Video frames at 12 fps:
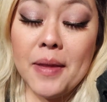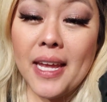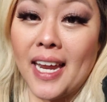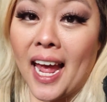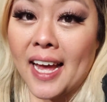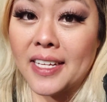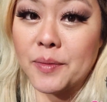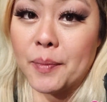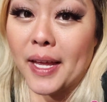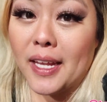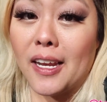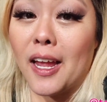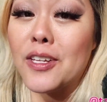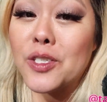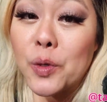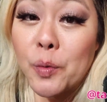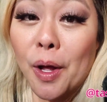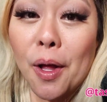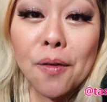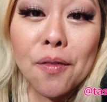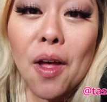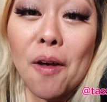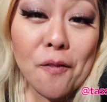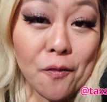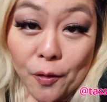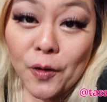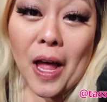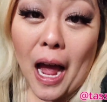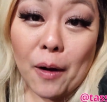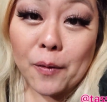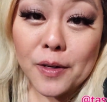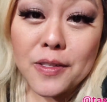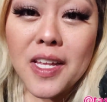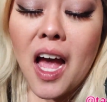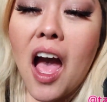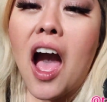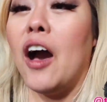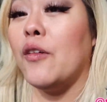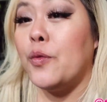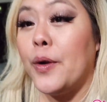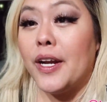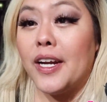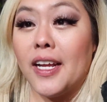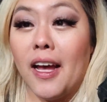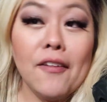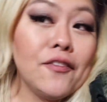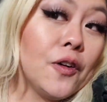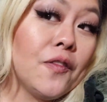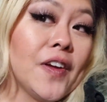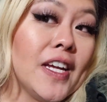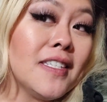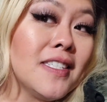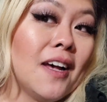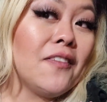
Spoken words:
It has been 12 full hours of wearing a full face of